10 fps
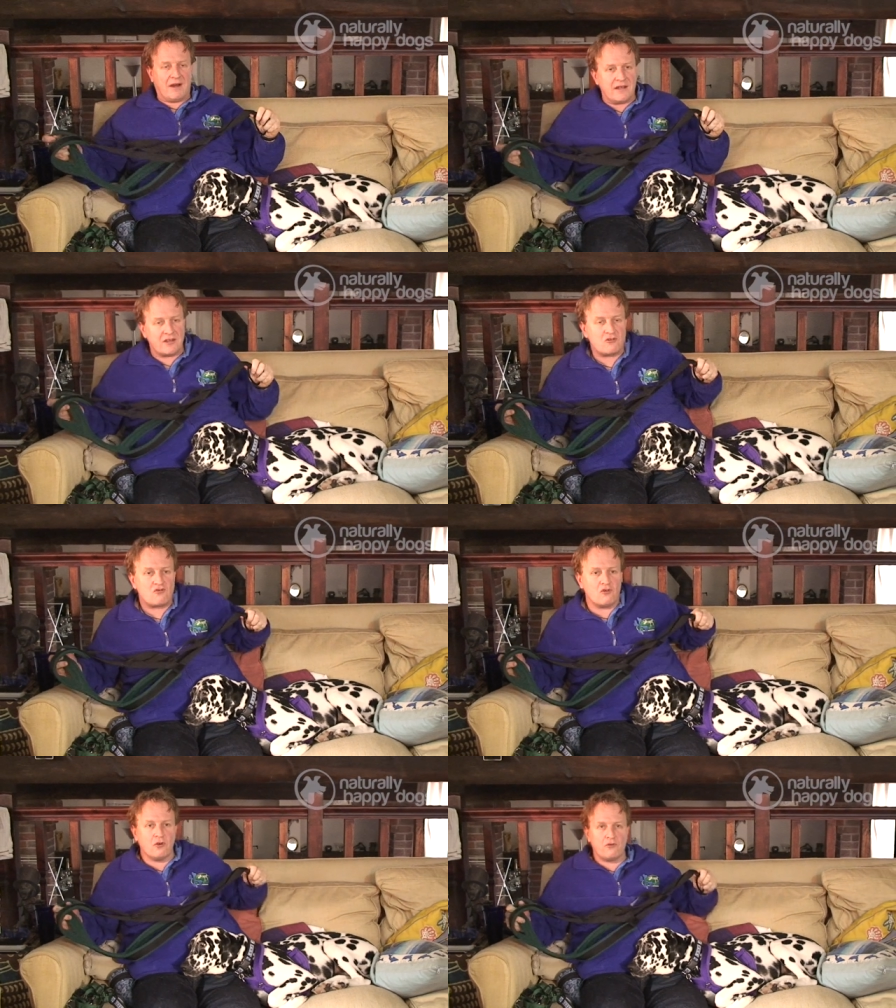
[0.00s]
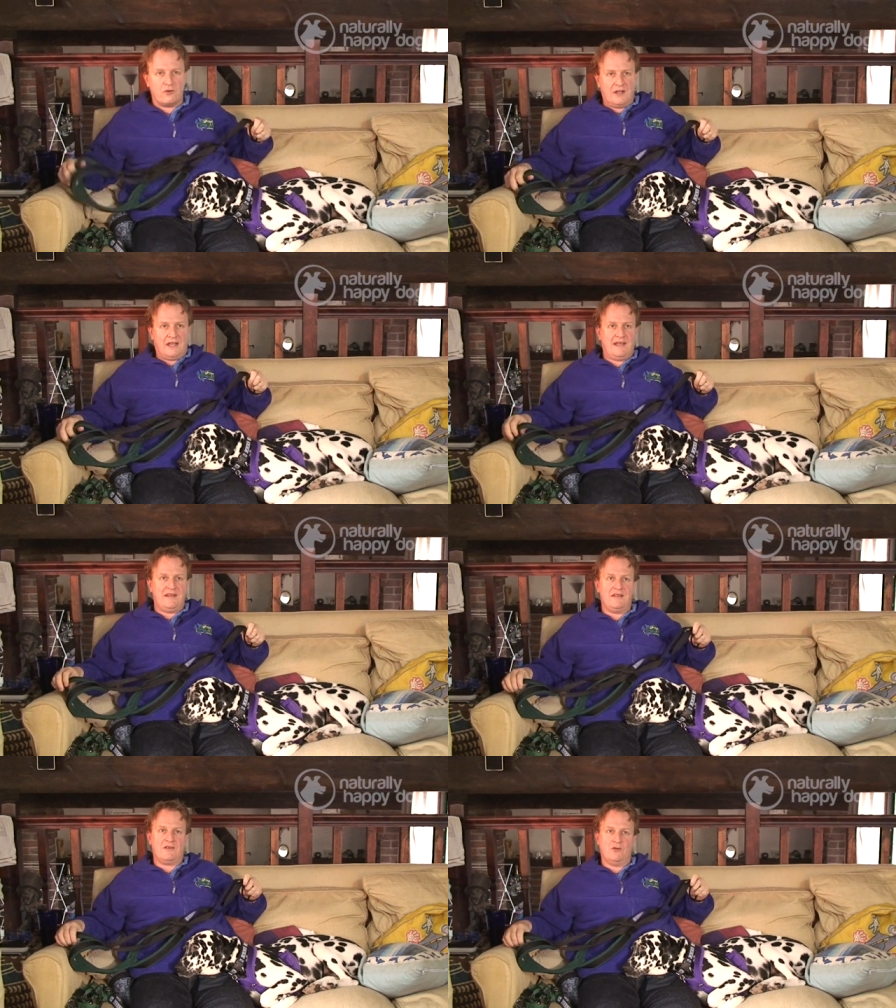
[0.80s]
by an extraordinary
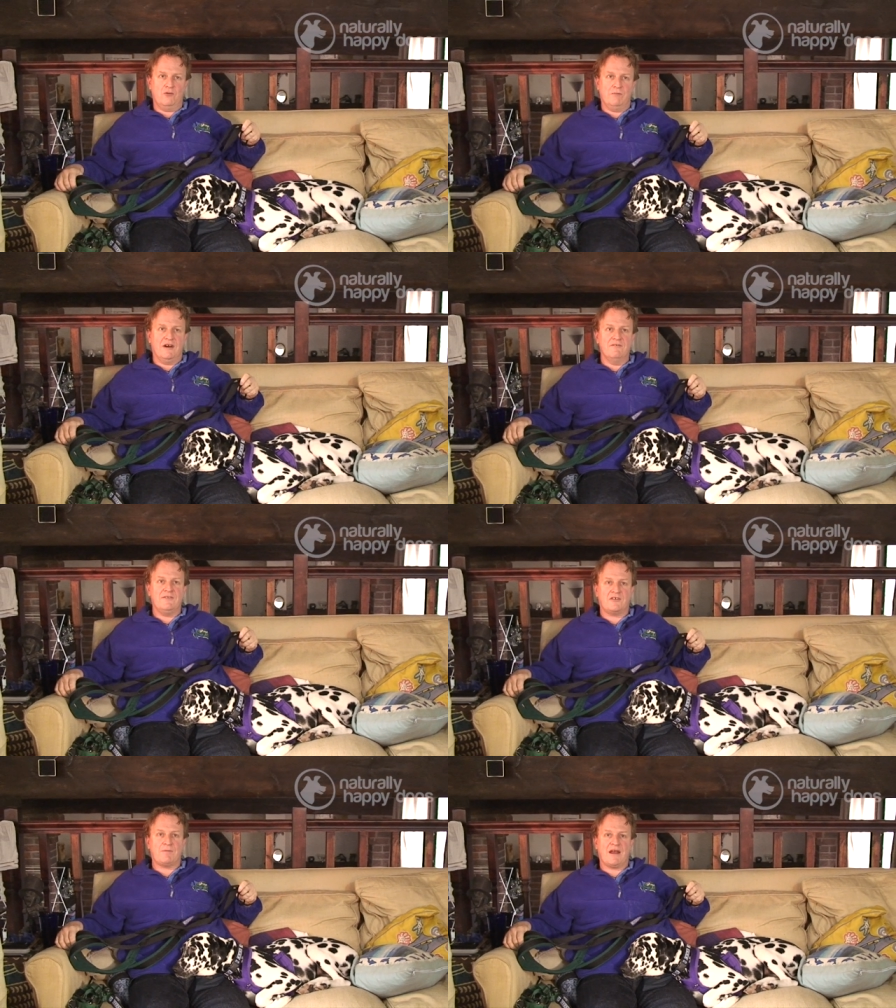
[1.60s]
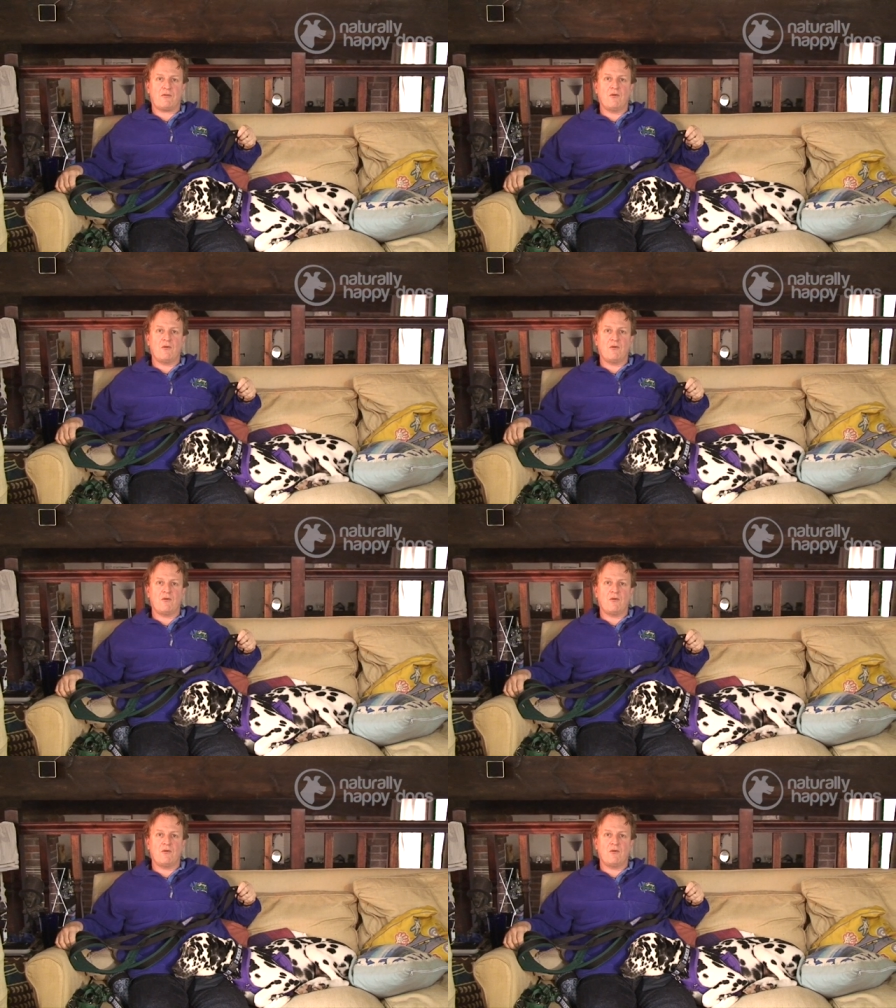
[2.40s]
lady called Mel Fishback